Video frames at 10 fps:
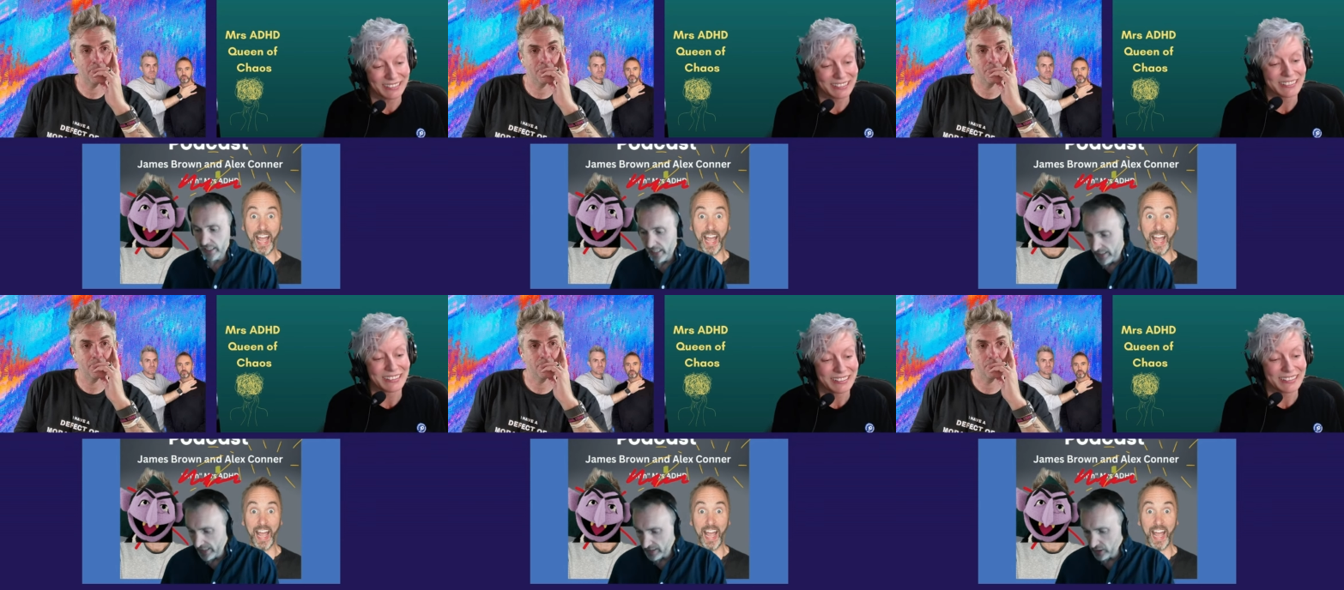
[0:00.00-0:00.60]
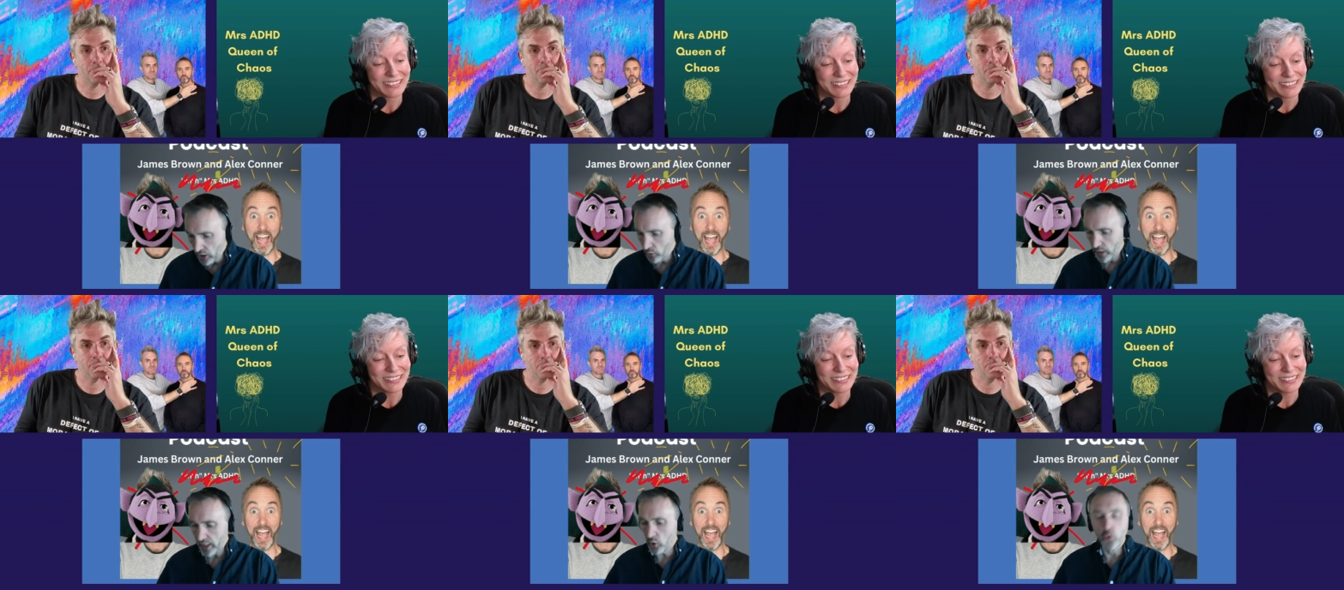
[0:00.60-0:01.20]
Speaker 1: it, it
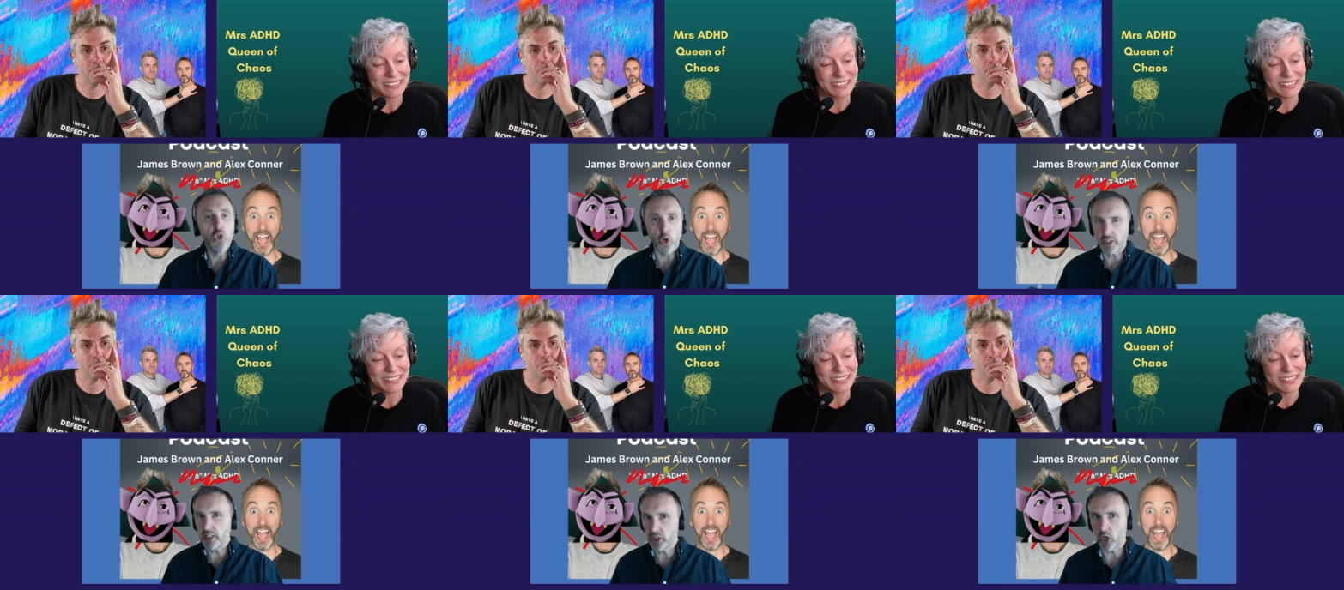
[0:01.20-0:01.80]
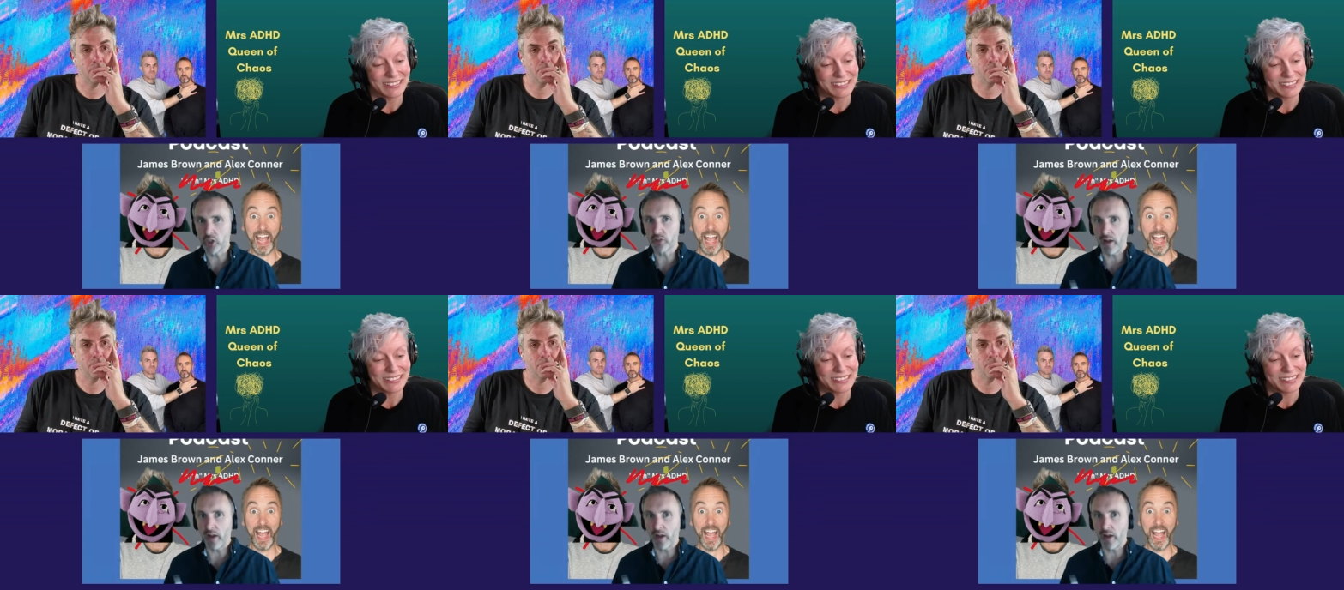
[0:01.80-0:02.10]
isn't okay. You're not in